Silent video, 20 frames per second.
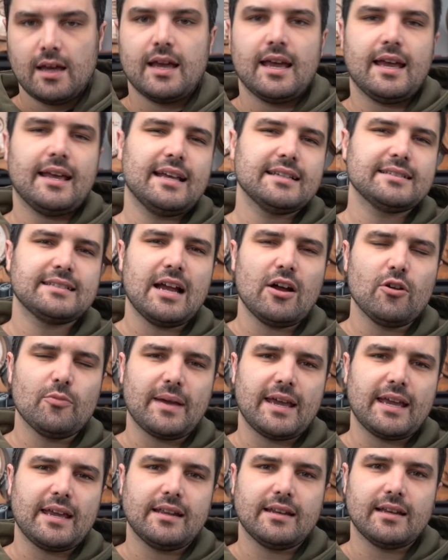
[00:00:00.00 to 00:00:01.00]
It has now
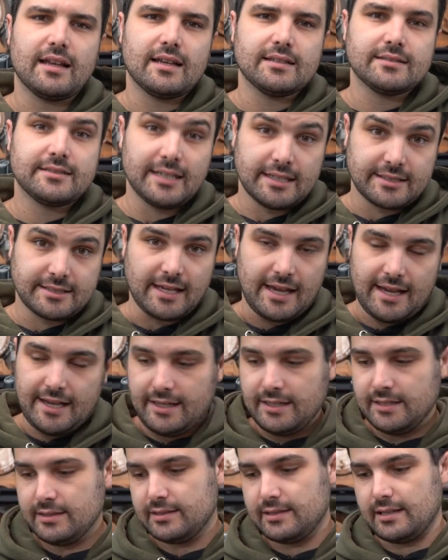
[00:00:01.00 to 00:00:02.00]
been 6
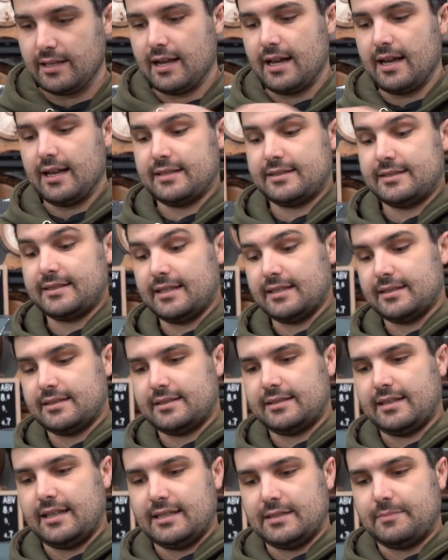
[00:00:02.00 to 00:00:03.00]
days
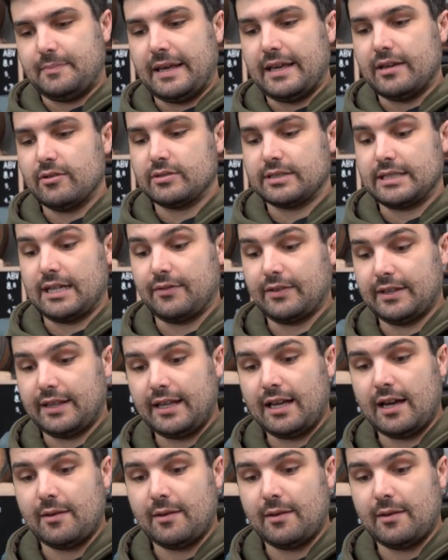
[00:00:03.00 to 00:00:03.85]
since these peels and everything